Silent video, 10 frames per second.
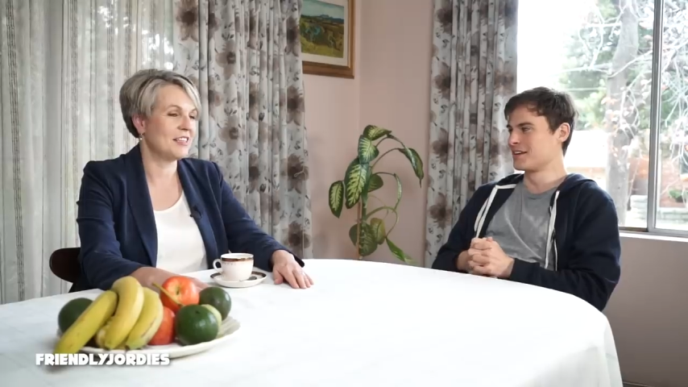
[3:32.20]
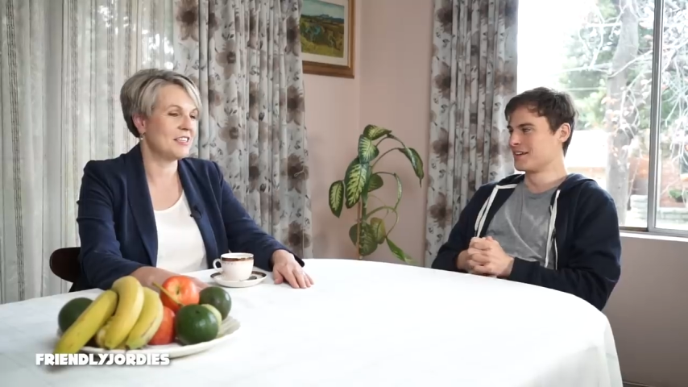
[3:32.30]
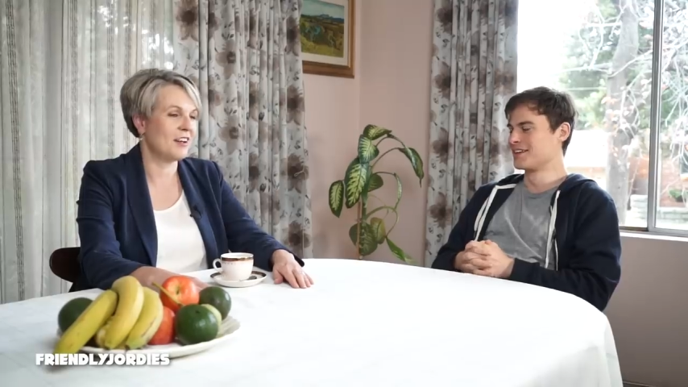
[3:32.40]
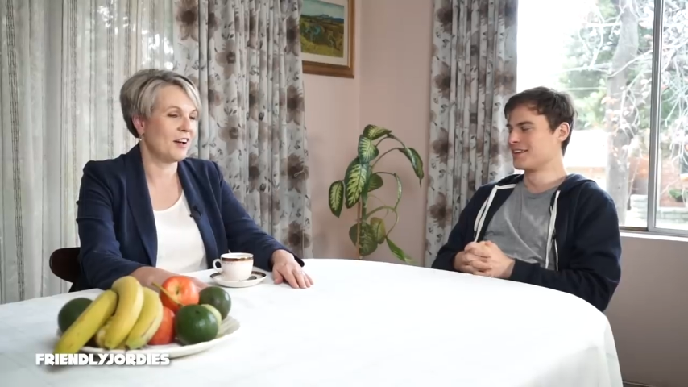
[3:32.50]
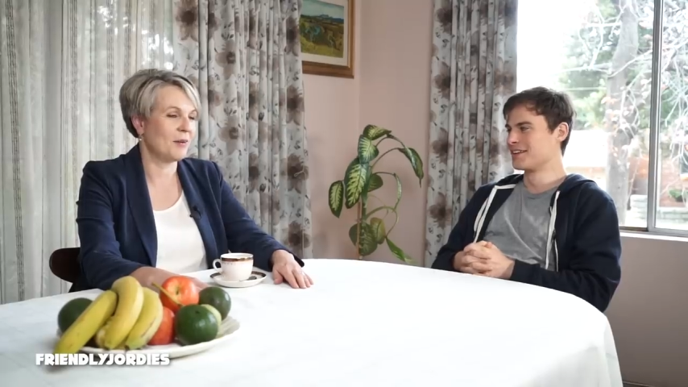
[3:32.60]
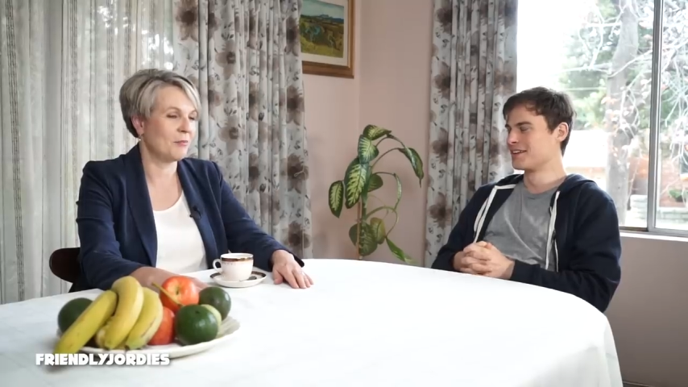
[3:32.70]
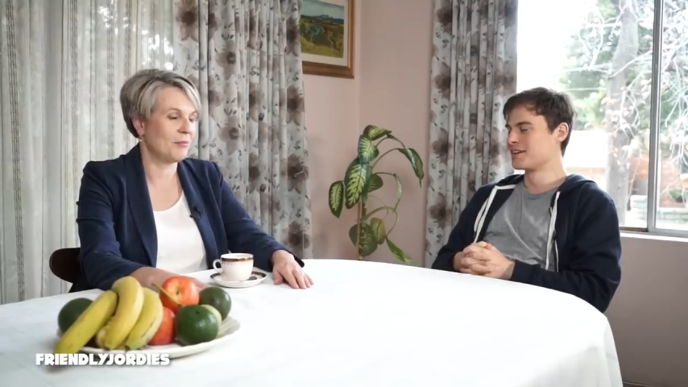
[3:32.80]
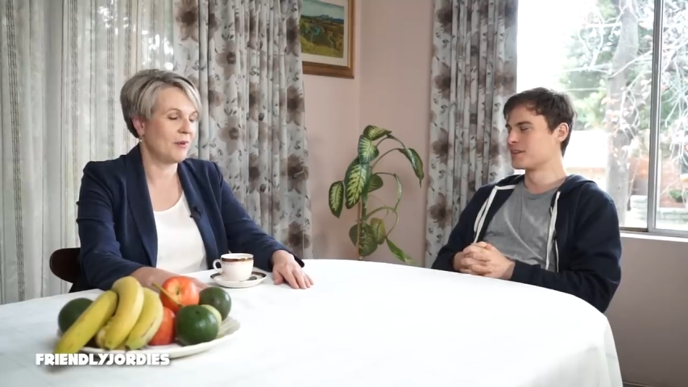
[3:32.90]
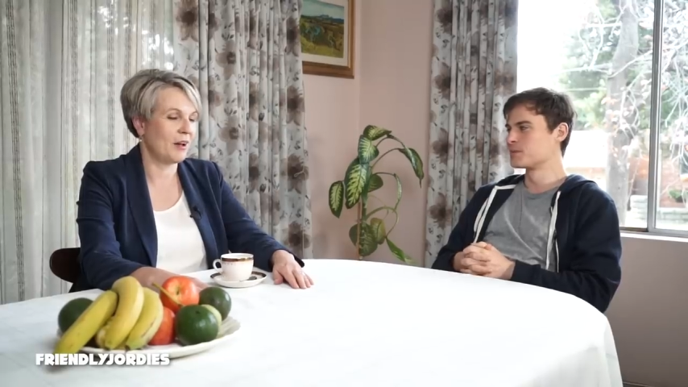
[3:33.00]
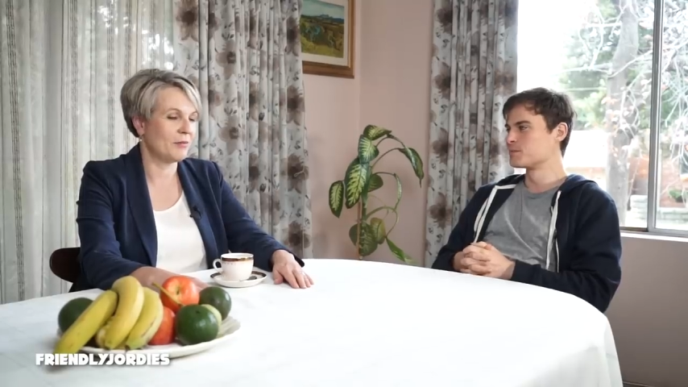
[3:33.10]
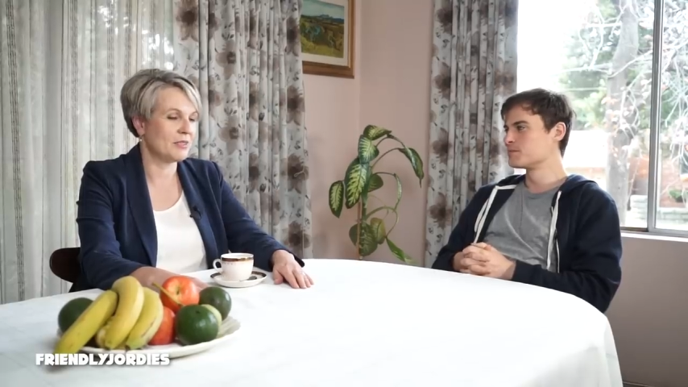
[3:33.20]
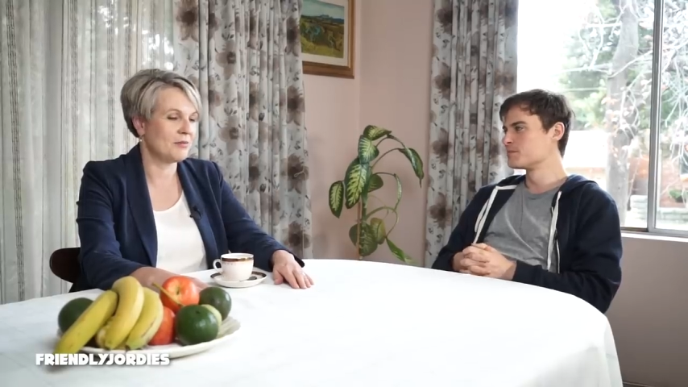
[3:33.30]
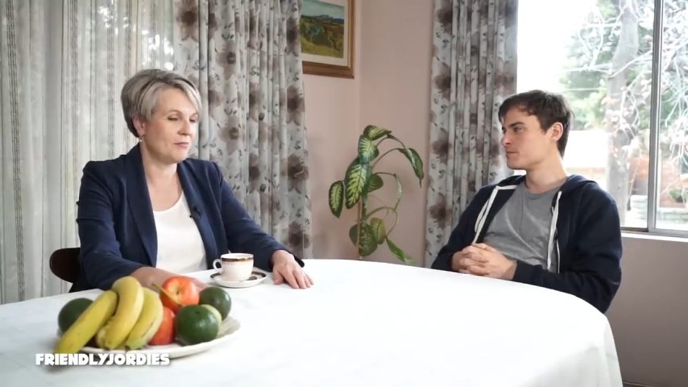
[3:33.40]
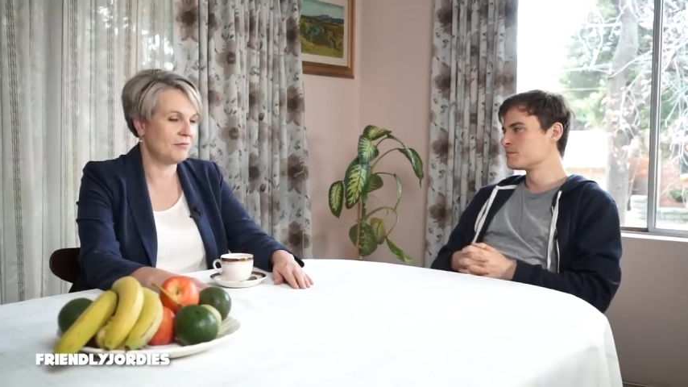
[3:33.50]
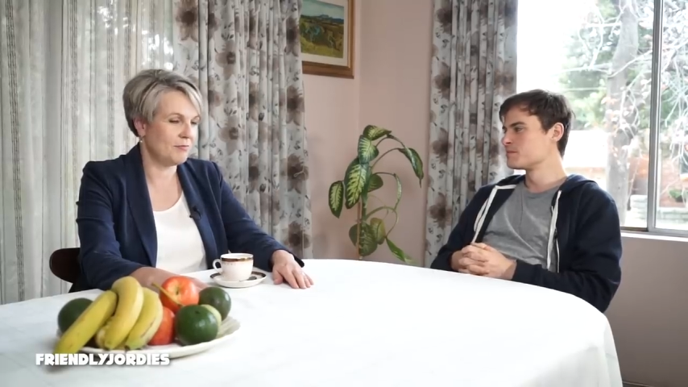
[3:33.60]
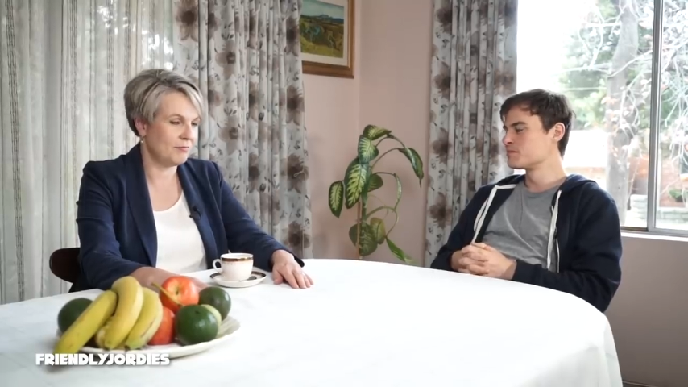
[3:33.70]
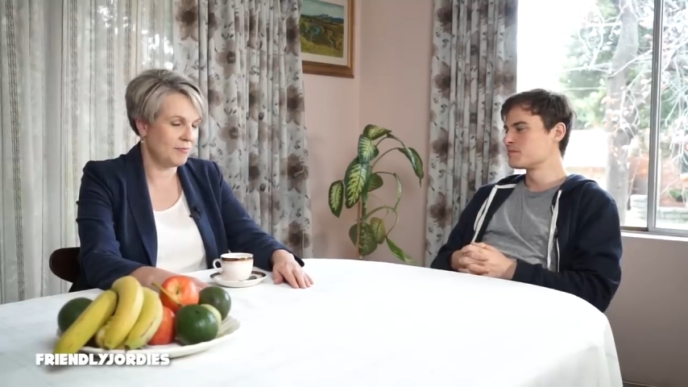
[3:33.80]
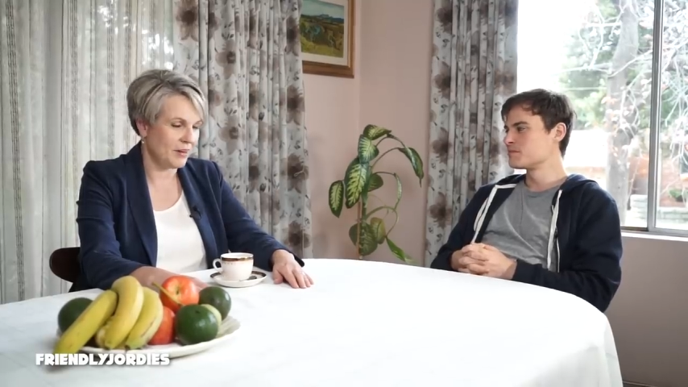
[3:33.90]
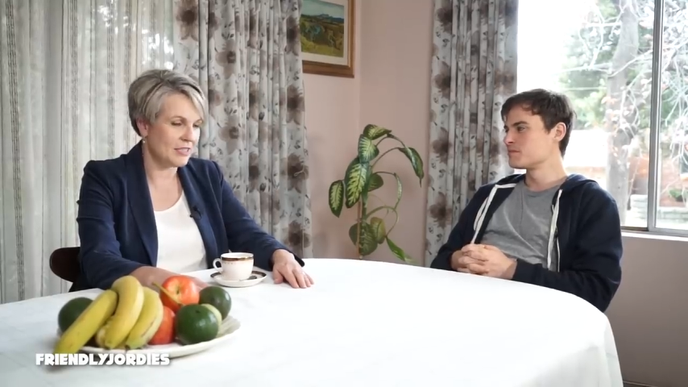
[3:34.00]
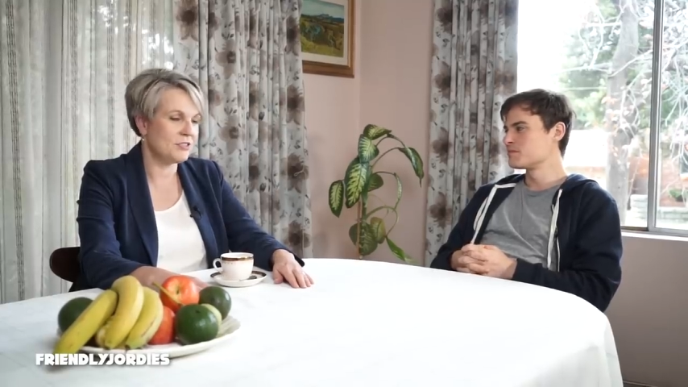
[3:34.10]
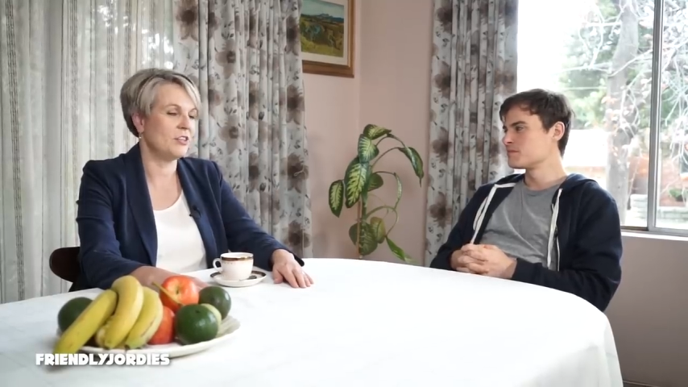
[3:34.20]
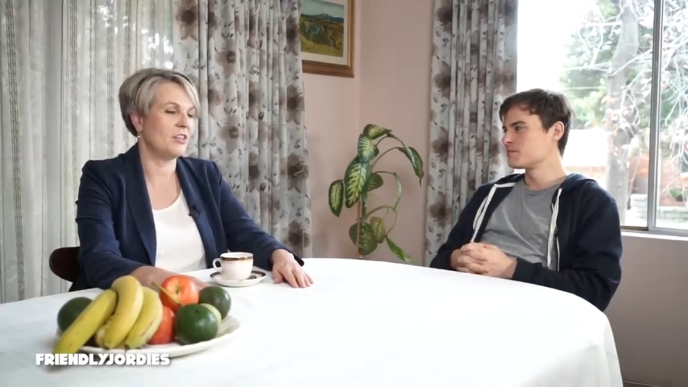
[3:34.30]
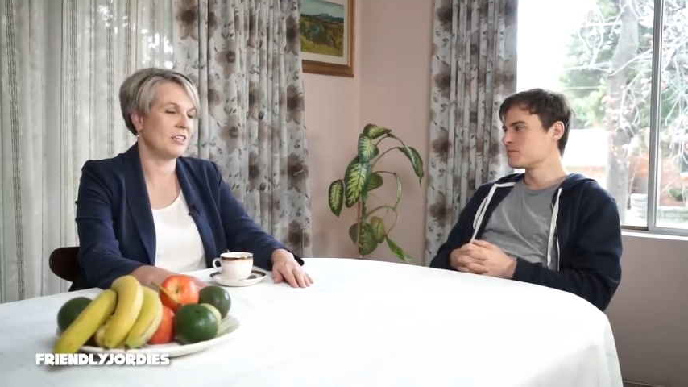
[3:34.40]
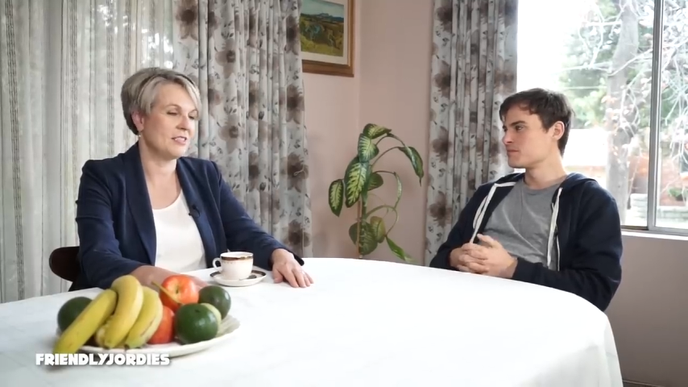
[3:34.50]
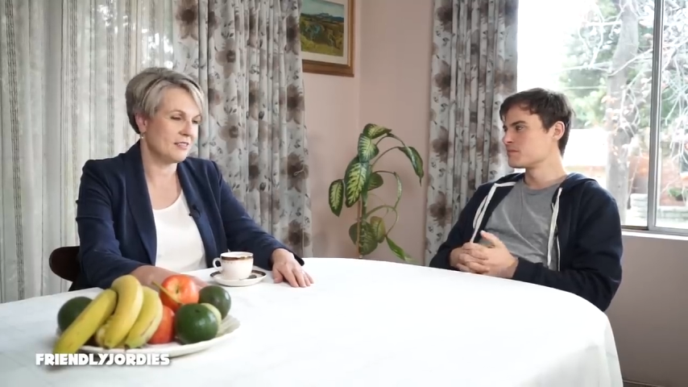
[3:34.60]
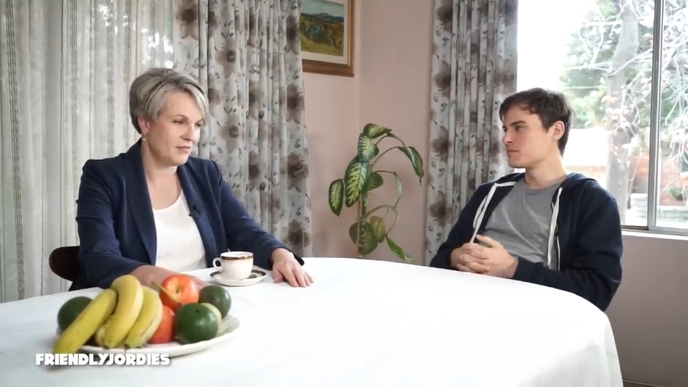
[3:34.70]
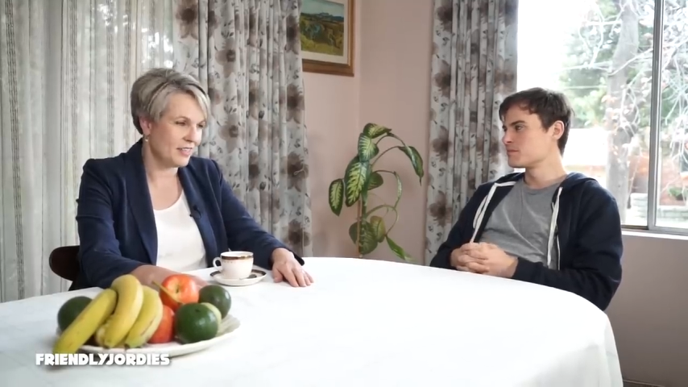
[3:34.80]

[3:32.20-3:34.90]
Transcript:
Speaker 1: I I, I was very studious and